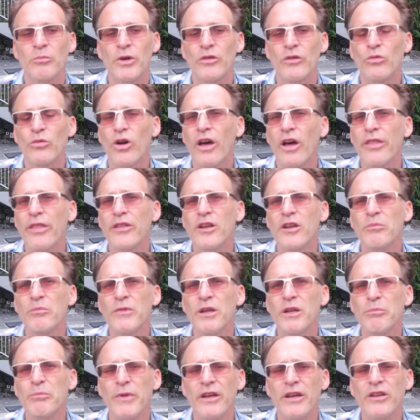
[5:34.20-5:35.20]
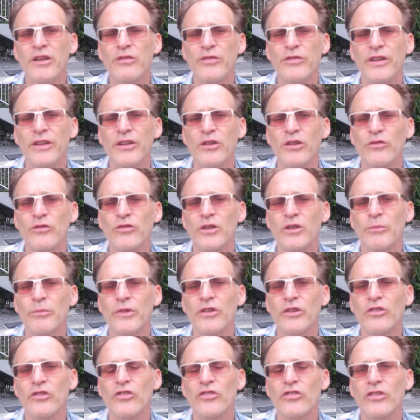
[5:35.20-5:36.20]
But rather than me benefiting
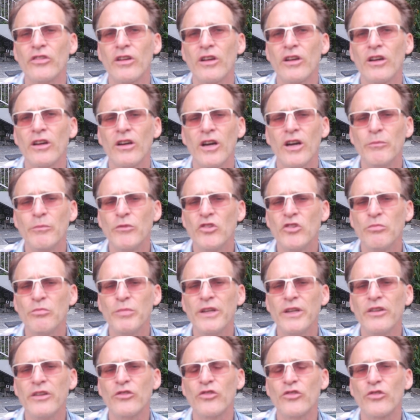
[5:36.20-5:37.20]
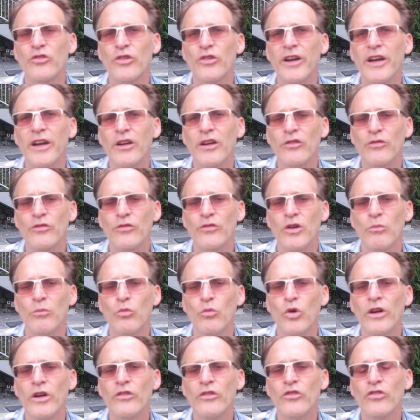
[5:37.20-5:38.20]
from this, I'm just being dragged
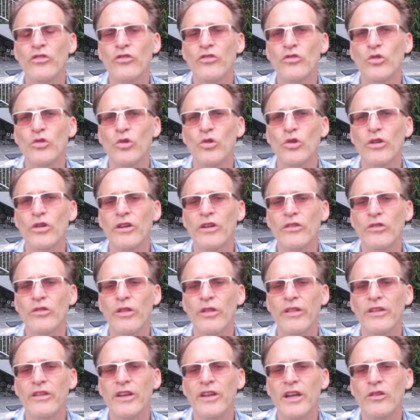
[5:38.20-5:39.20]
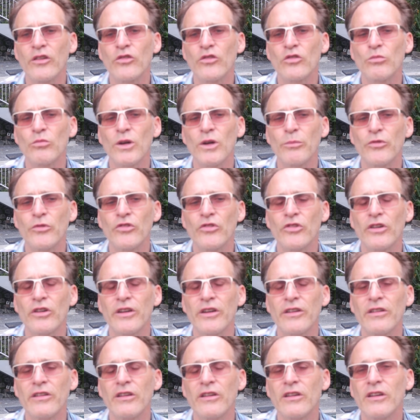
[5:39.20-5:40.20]
from one store to the next
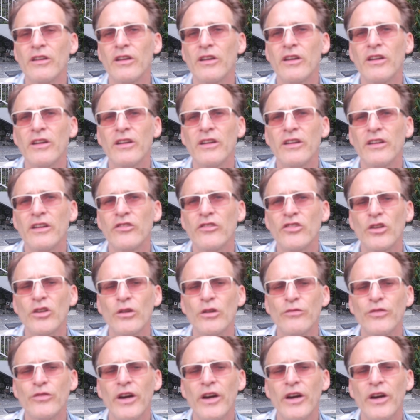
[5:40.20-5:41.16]
website. Instead of